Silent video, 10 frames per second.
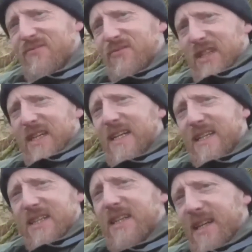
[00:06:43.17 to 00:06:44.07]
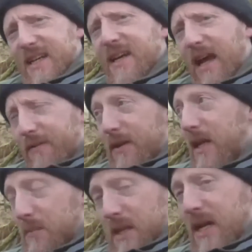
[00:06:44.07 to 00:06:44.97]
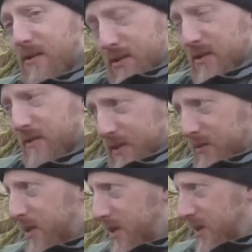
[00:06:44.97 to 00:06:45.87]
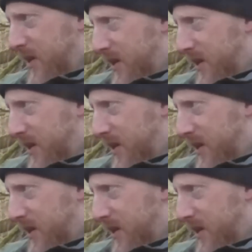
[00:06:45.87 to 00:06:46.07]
really see having him there as an advantage.